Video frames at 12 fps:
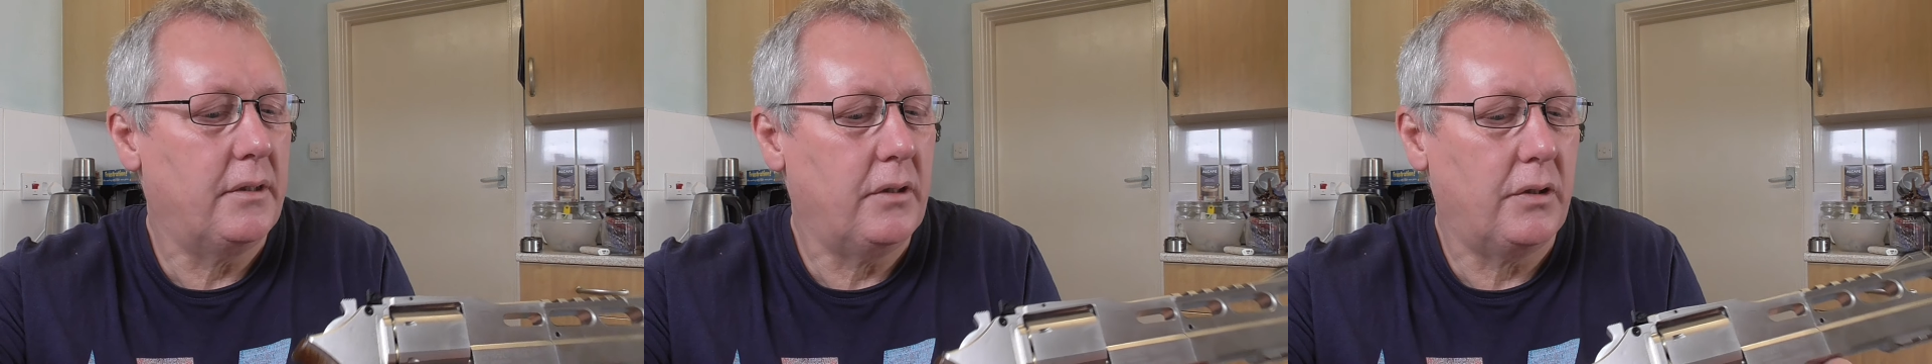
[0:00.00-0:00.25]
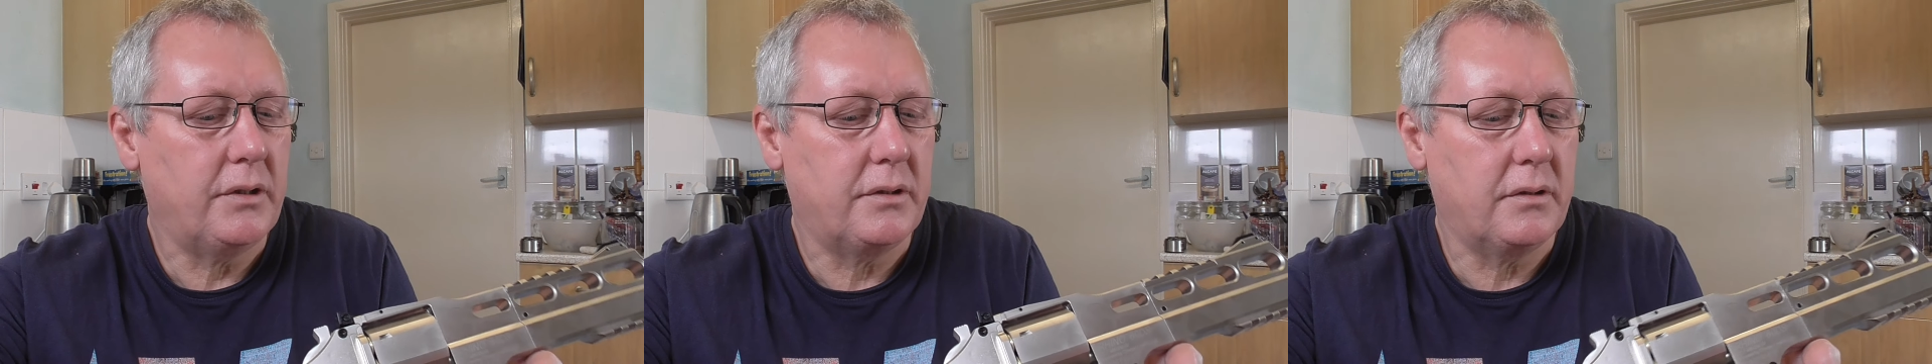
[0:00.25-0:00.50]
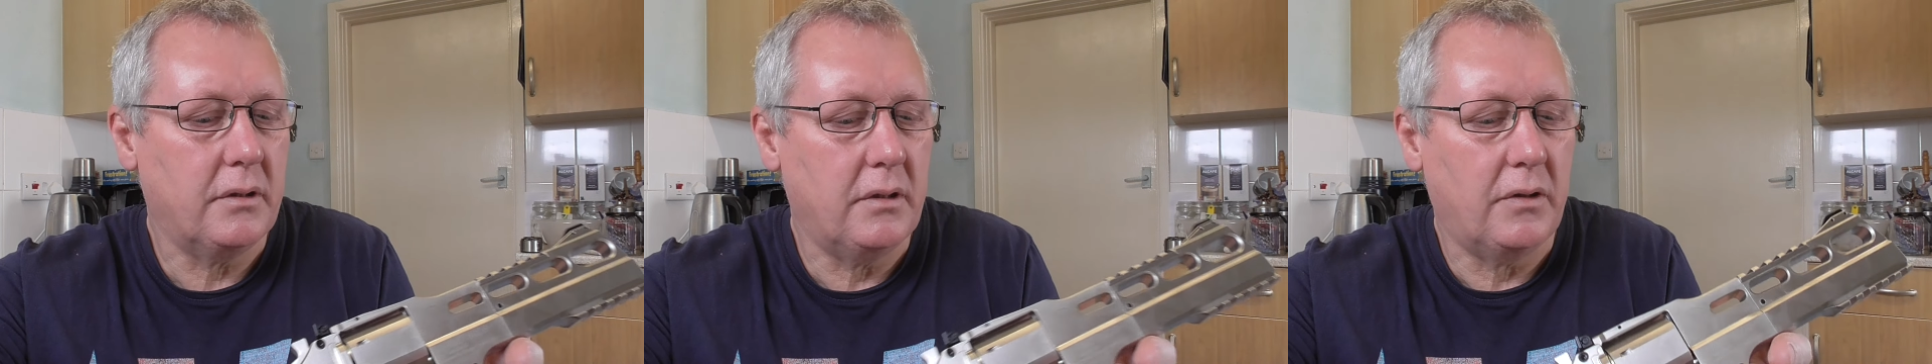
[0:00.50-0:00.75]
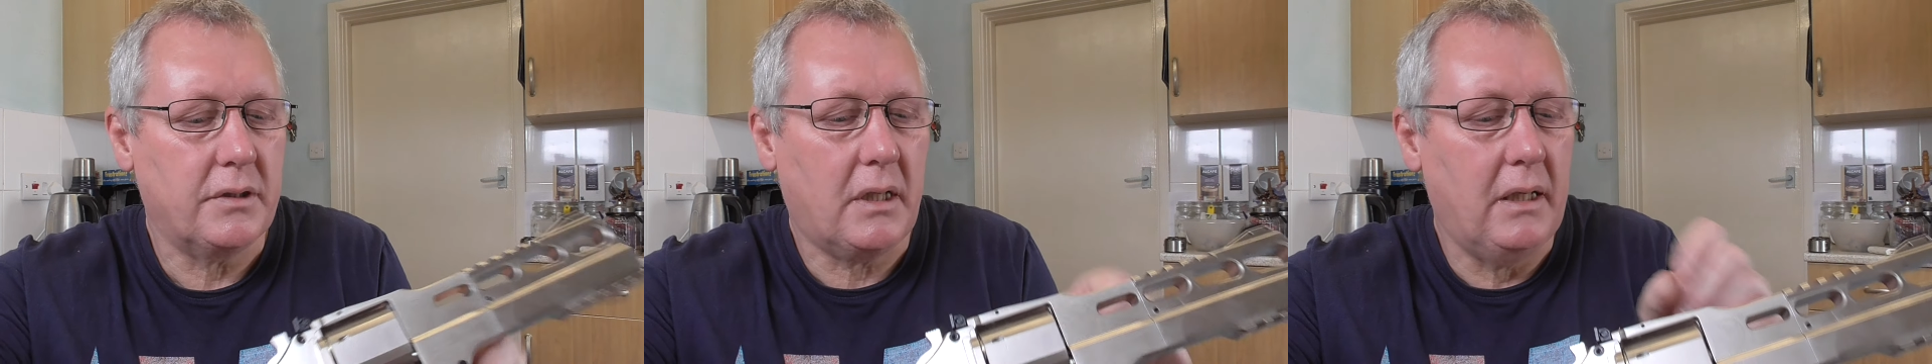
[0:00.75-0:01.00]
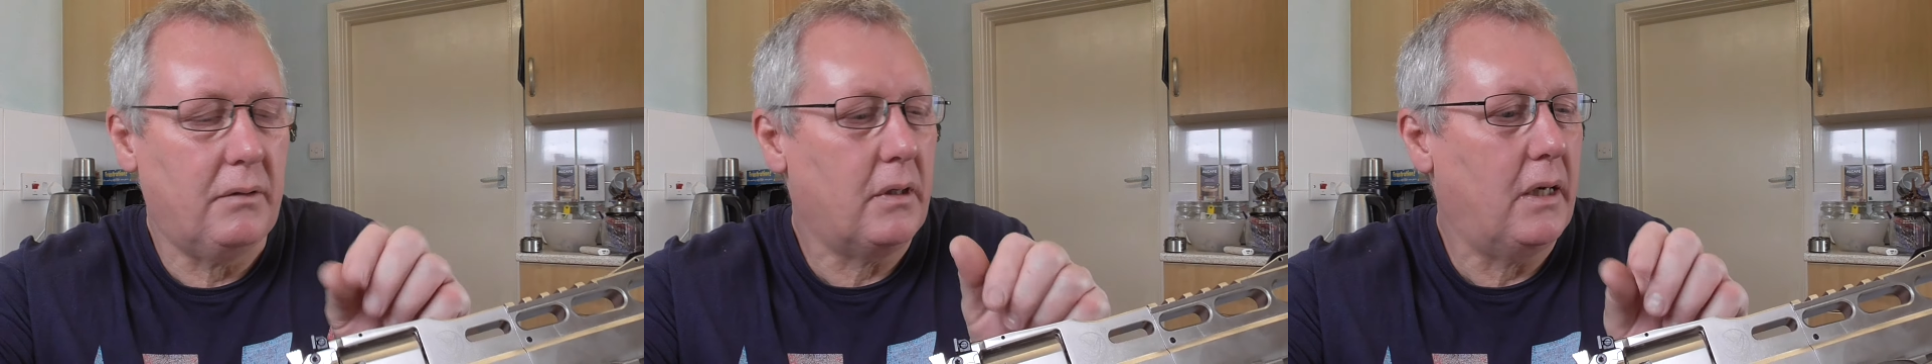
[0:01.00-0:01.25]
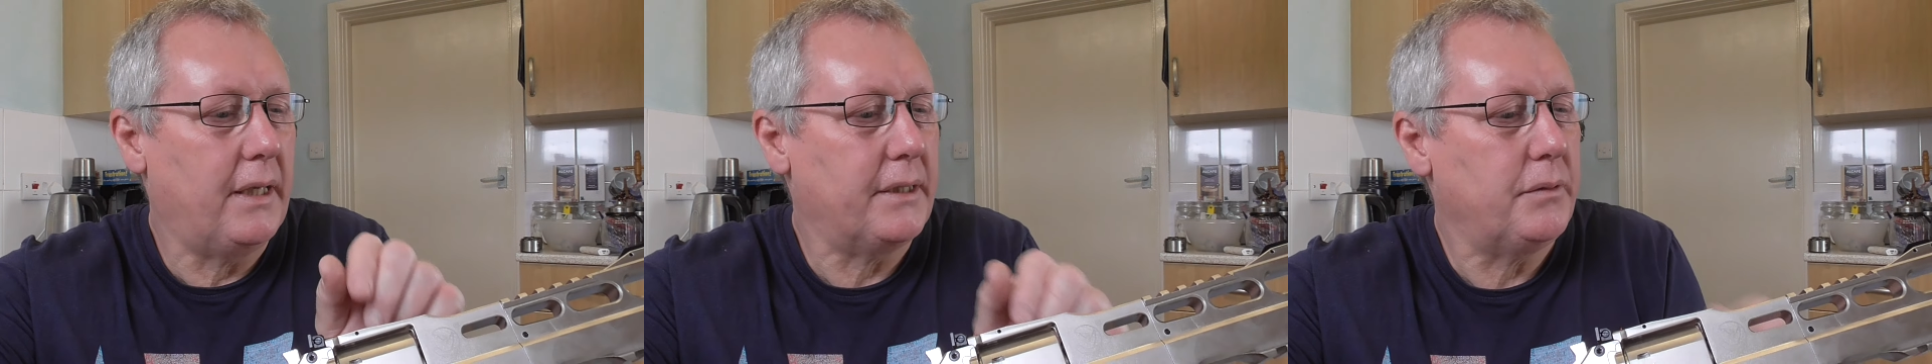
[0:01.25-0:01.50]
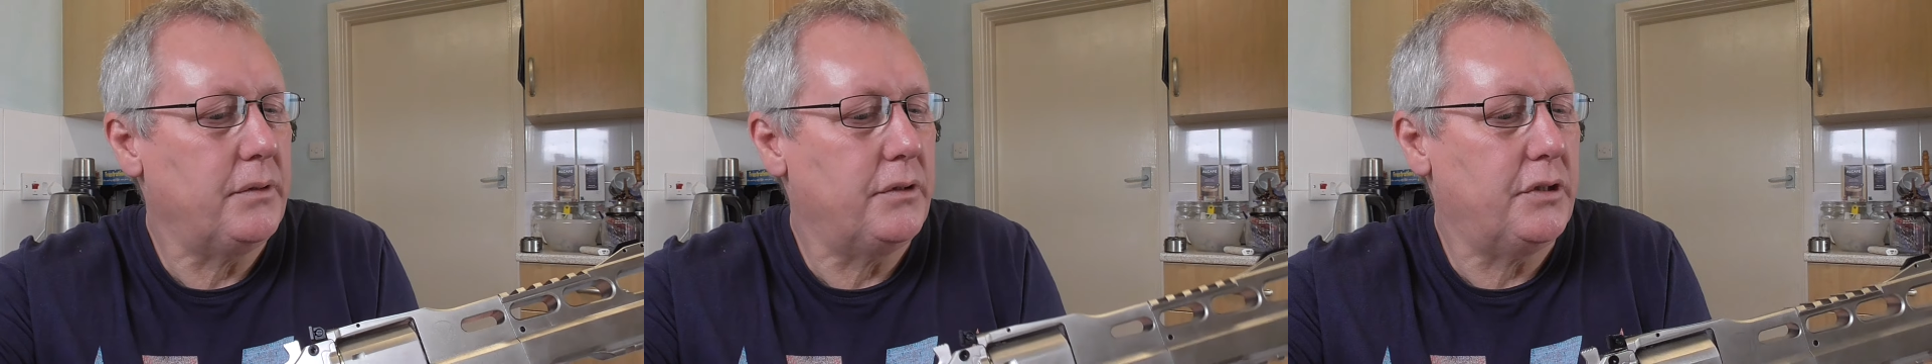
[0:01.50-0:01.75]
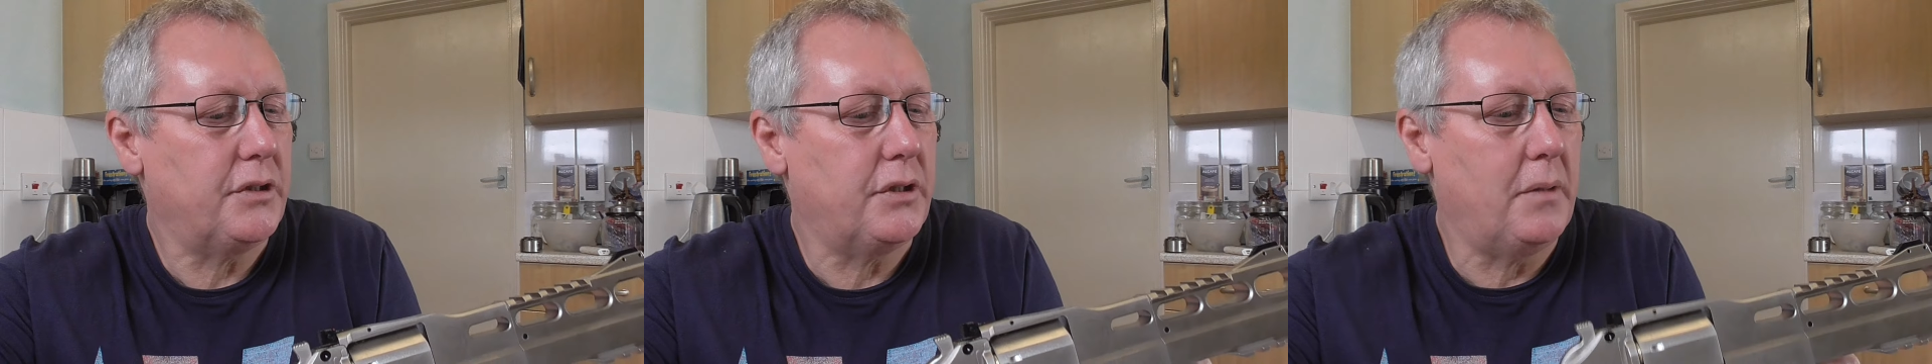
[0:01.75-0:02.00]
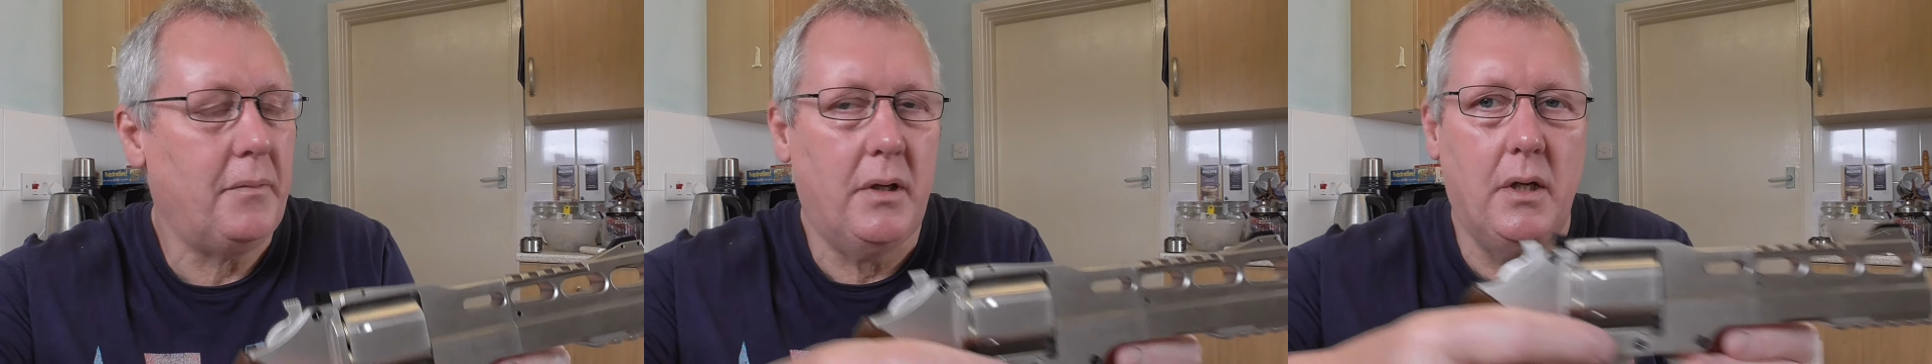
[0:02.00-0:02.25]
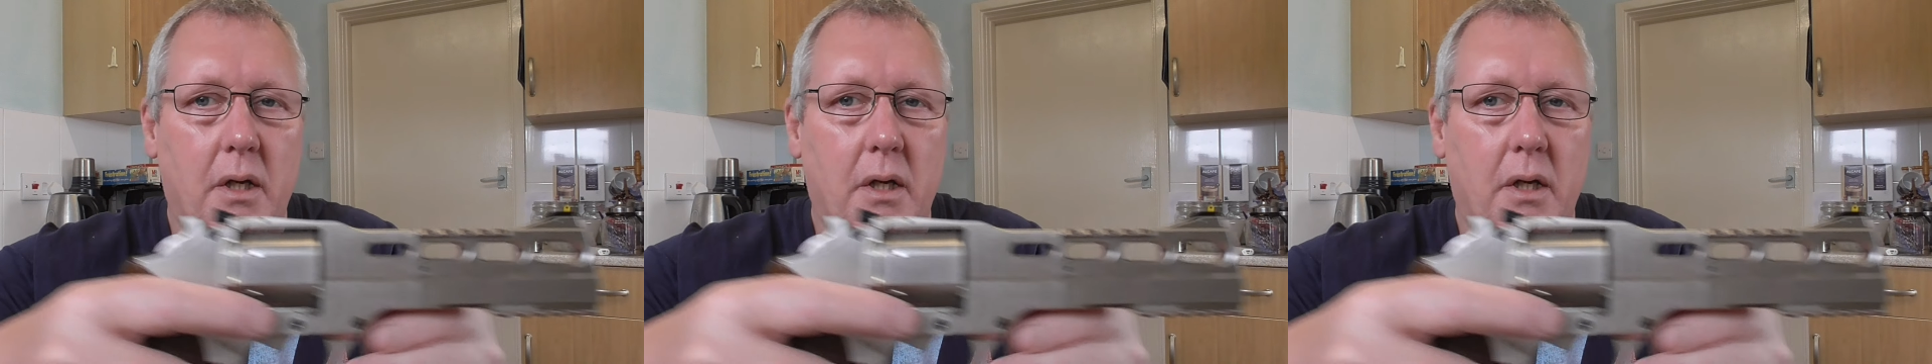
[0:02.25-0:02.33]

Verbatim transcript: nice nice little clicks when you adjust them.